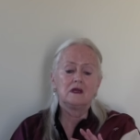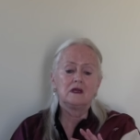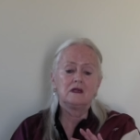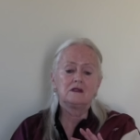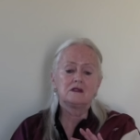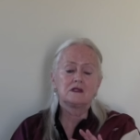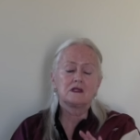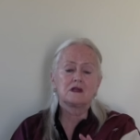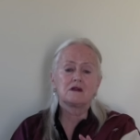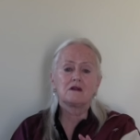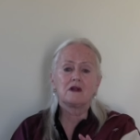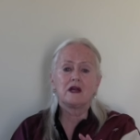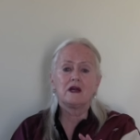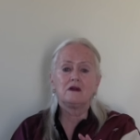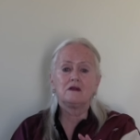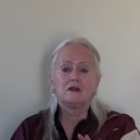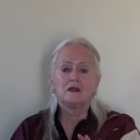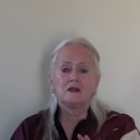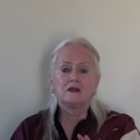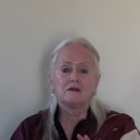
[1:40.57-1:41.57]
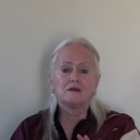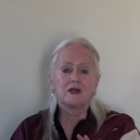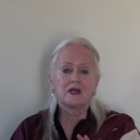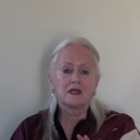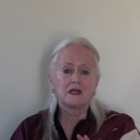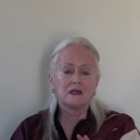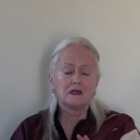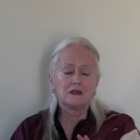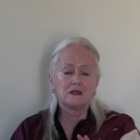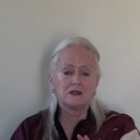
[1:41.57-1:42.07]
it's the ground and the
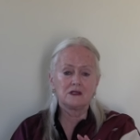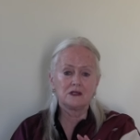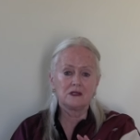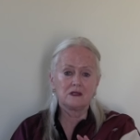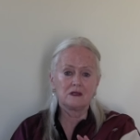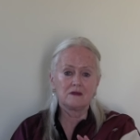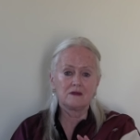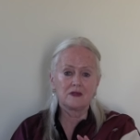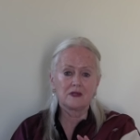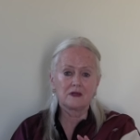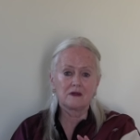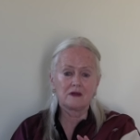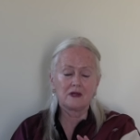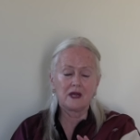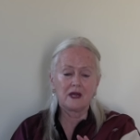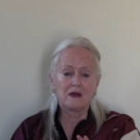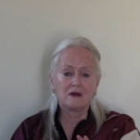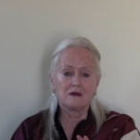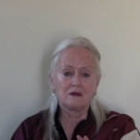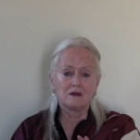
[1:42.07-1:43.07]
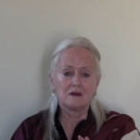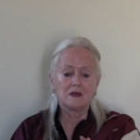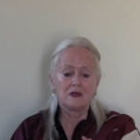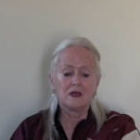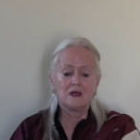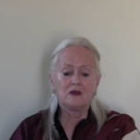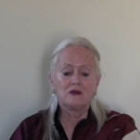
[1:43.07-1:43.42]
recognition of the ground.